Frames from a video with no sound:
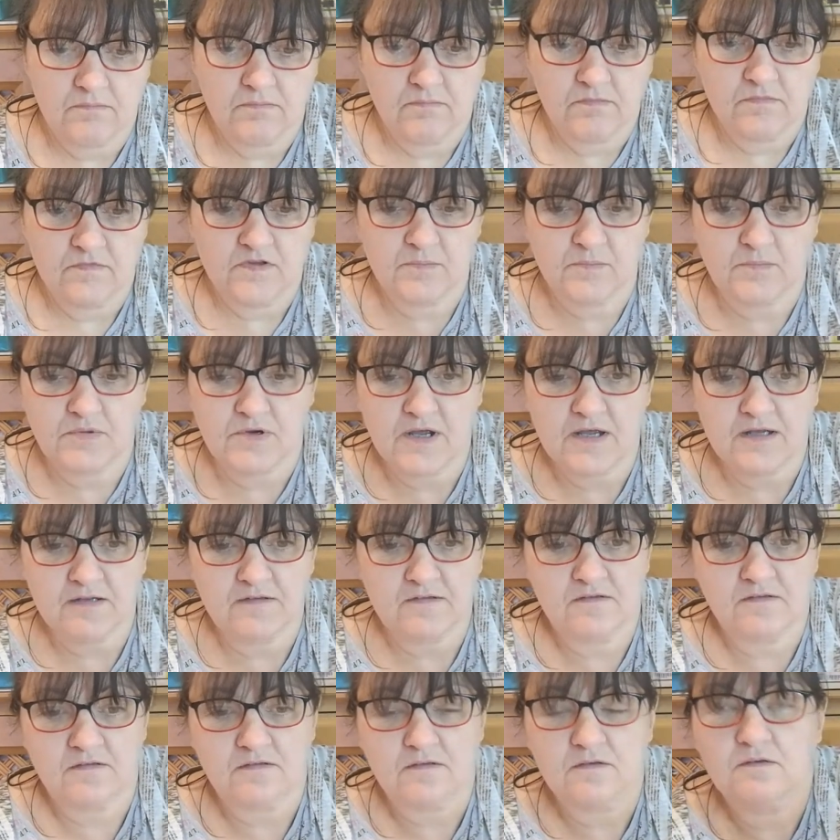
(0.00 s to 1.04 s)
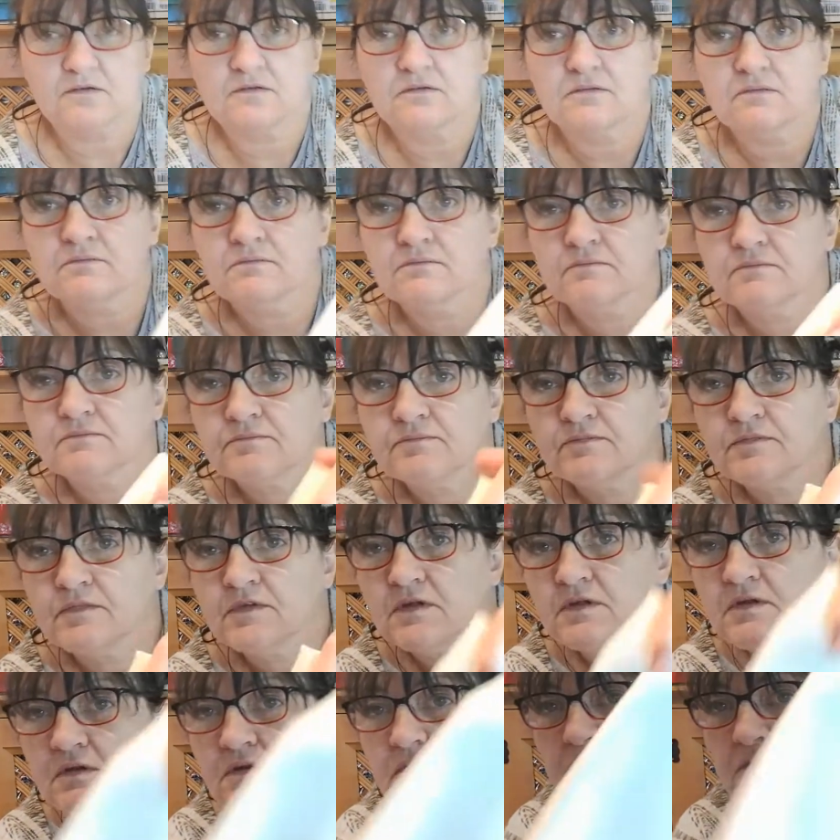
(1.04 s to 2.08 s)
to practice on,
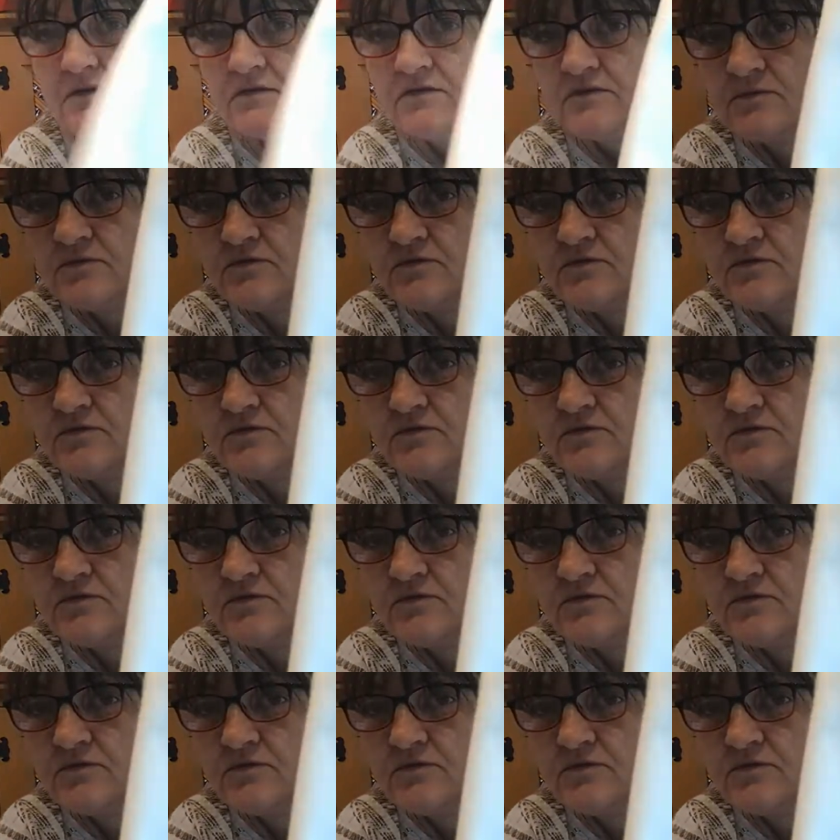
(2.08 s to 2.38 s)
some